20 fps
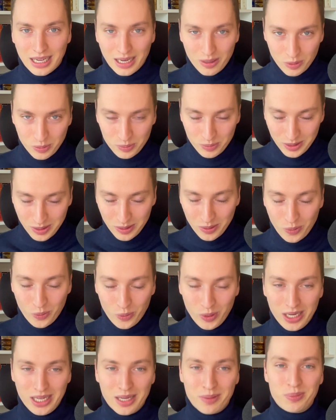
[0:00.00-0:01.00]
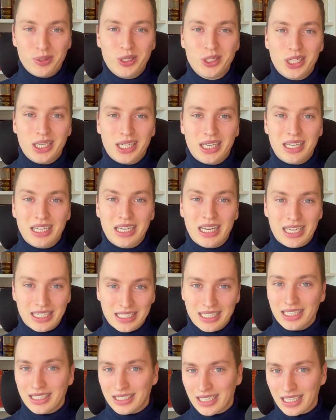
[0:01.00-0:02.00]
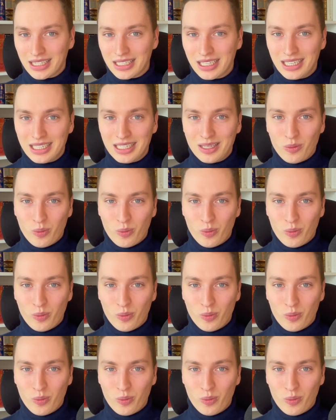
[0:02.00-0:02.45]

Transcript: I would be really appreciating that